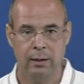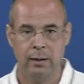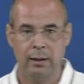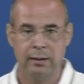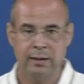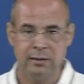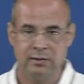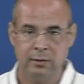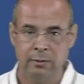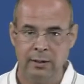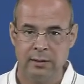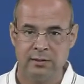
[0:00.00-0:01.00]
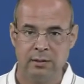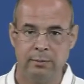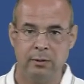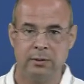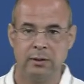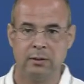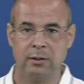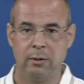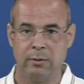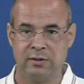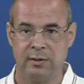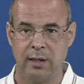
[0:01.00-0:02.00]
Let's look at subordinate
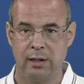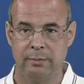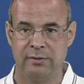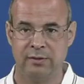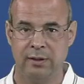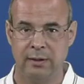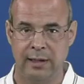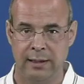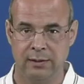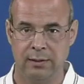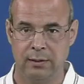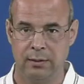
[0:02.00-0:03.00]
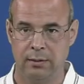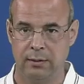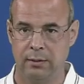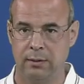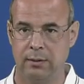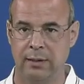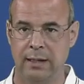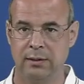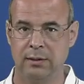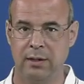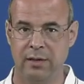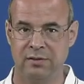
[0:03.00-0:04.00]
clause types in Latin. Latin
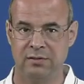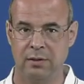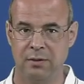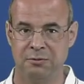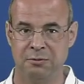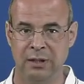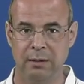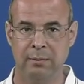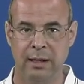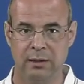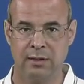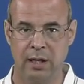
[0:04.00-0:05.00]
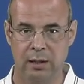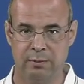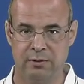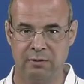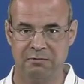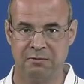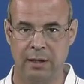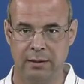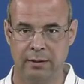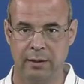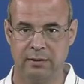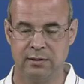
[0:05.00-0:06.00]
has three main types of
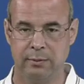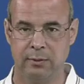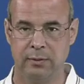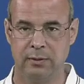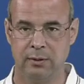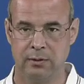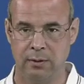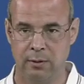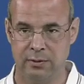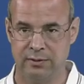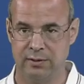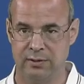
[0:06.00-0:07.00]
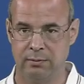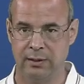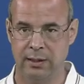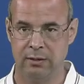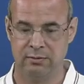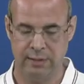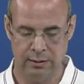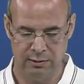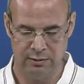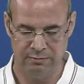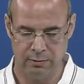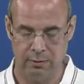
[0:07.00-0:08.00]
finite subordinate clauses. We get
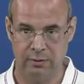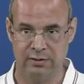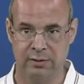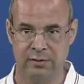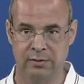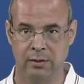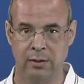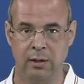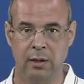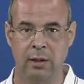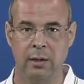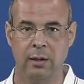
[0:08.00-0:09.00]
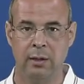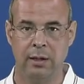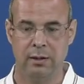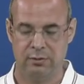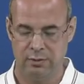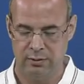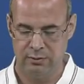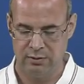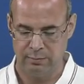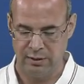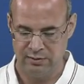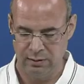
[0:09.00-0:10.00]
relative clauses, introduced
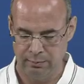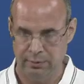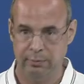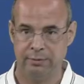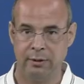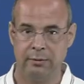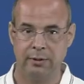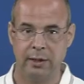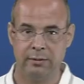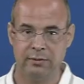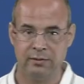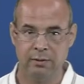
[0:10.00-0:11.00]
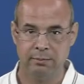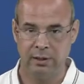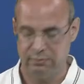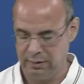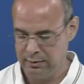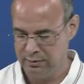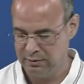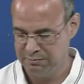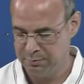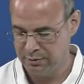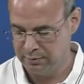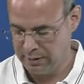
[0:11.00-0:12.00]
by simple pronouns, by relative
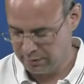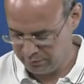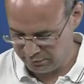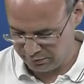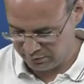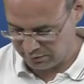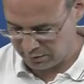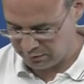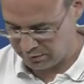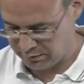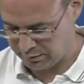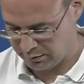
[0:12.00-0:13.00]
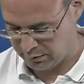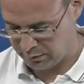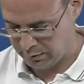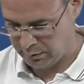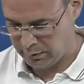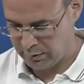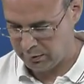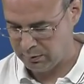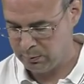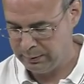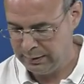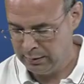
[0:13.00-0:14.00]
pronouns, such as
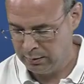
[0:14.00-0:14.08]
qui.